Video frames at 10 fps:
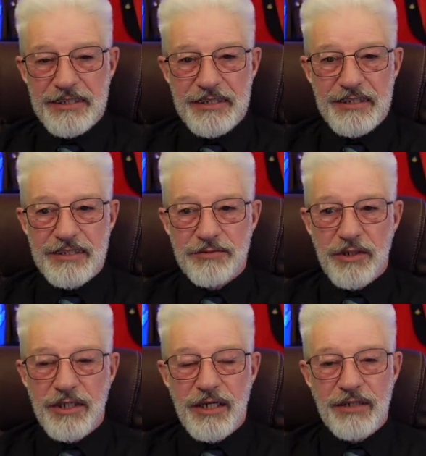it's
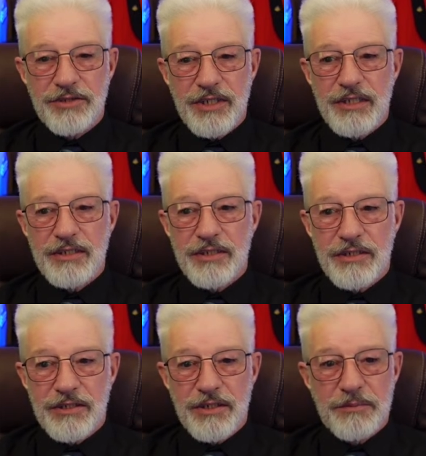one of those things
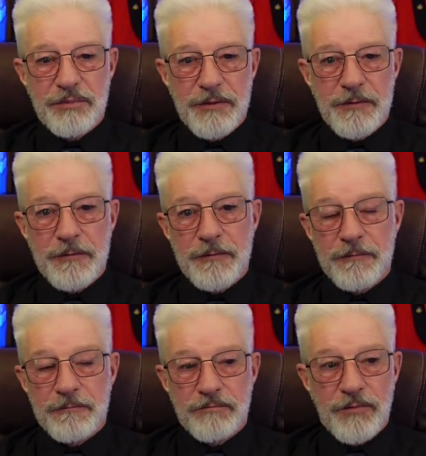that
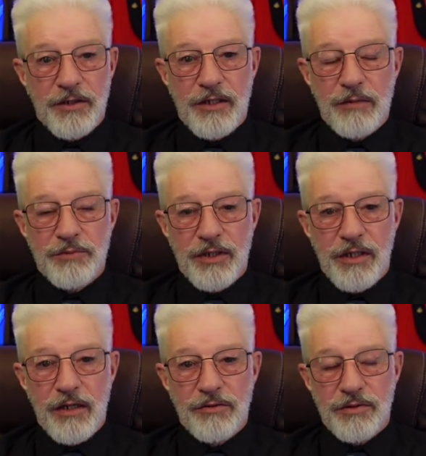comes and
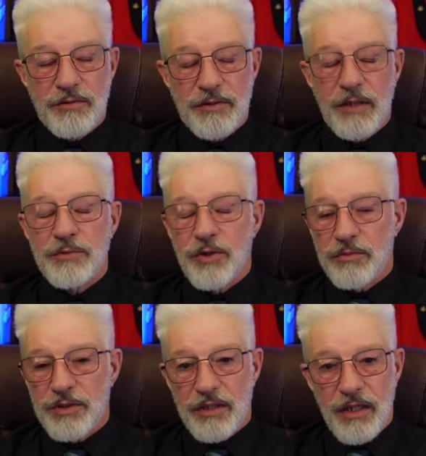goes.
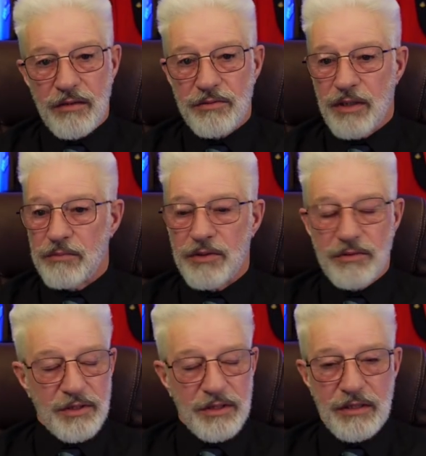Sometimes it goes,
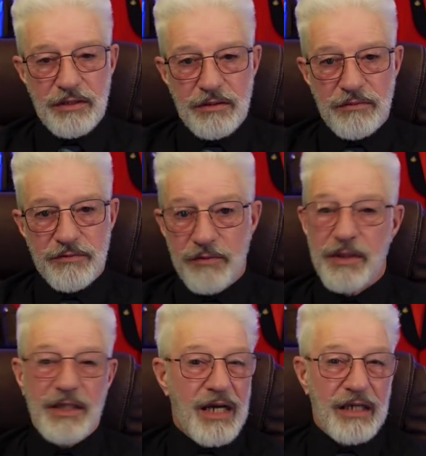sometimes it doesn't. For
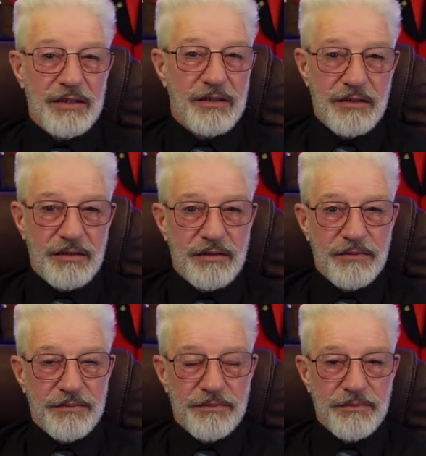me, it hasn't.
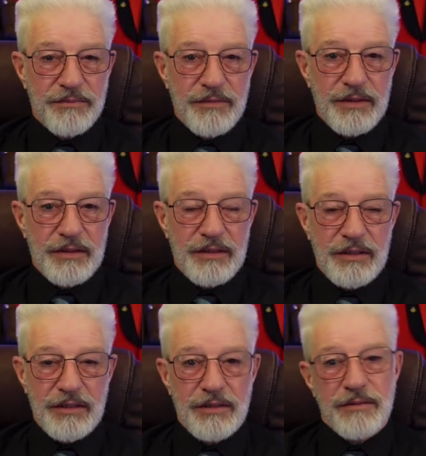And
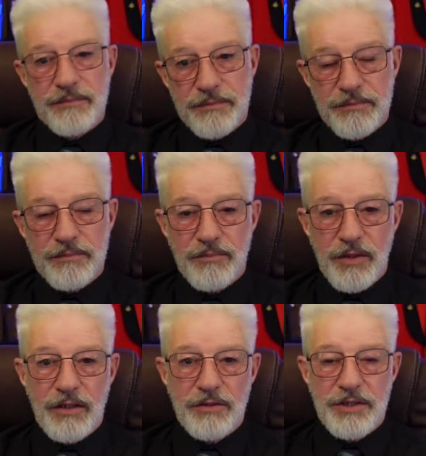it's
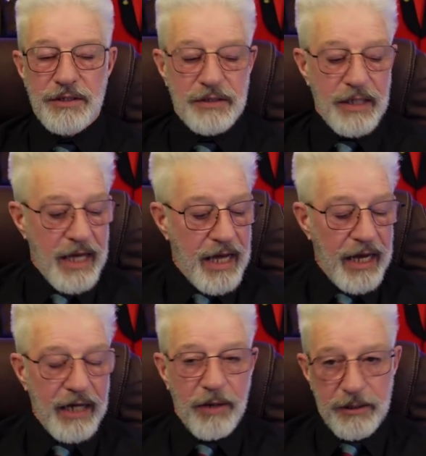one of those things.
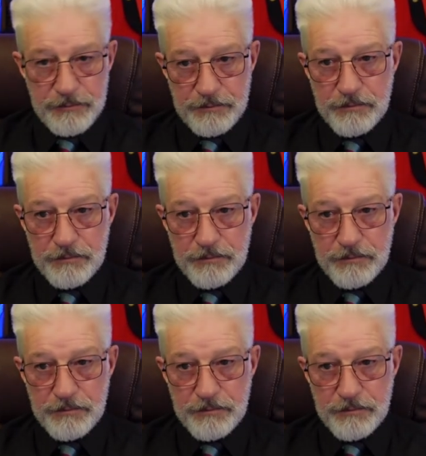Anyway,